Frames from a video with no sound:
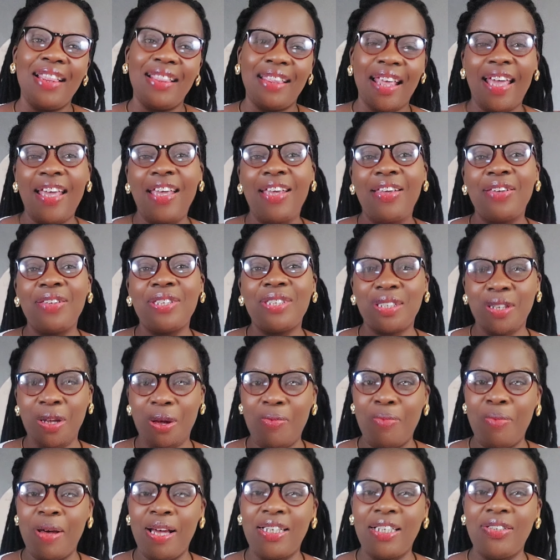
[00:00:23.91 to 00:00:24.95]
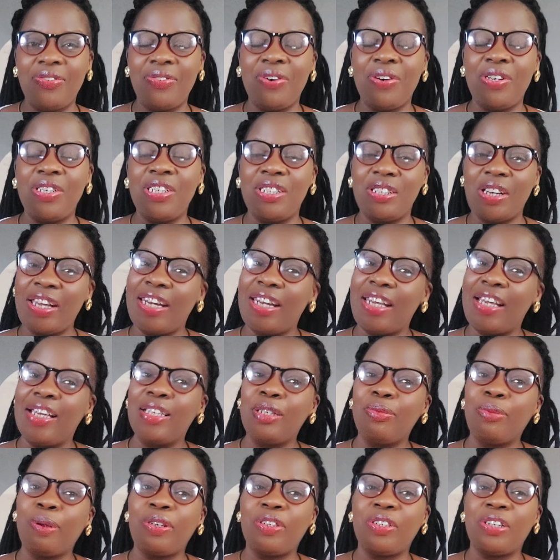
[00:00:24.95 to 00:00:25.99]
Thank you so much for joining
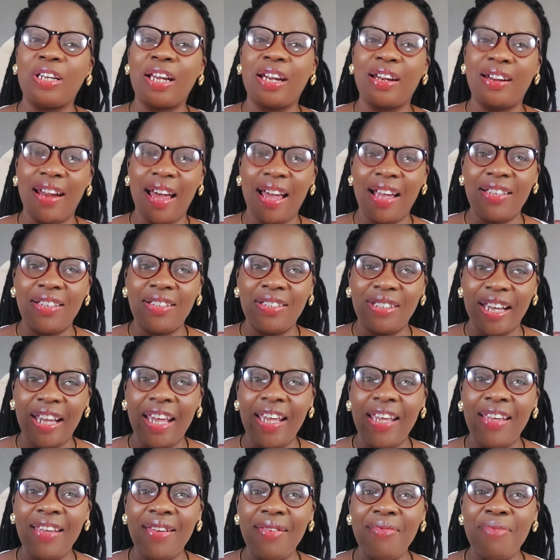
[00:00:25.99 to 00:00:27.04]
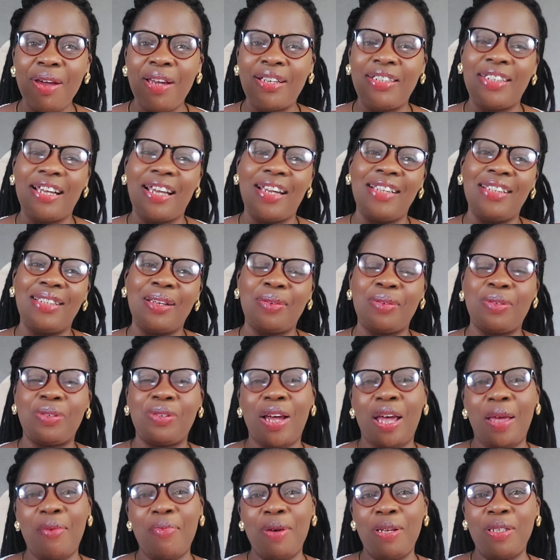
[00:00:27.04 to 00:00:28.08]
Inspiration Garage today. My Chinese
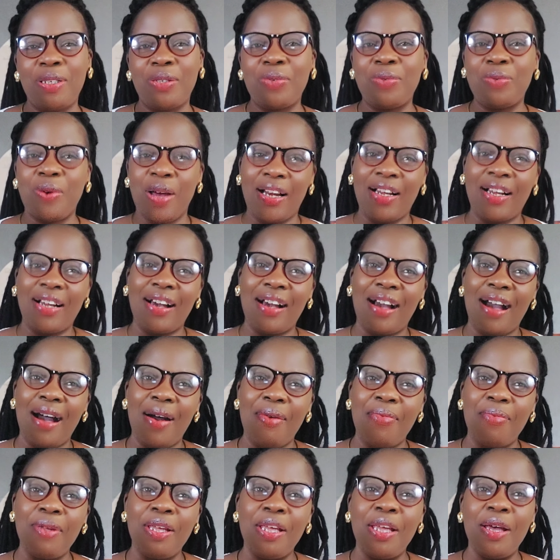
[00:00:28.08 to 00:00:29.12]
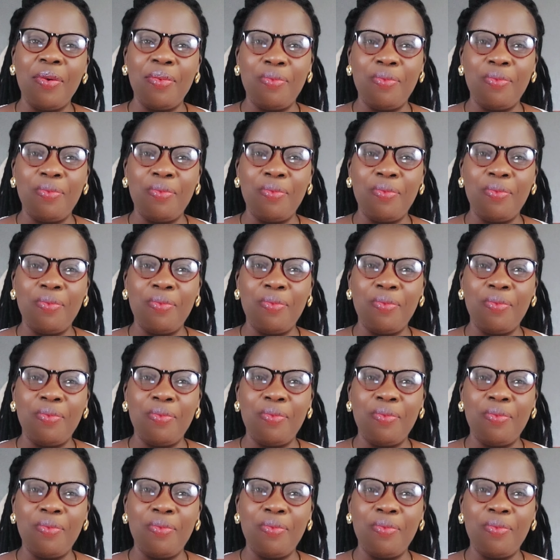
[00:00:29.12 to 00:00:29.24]
subscribers, welcome.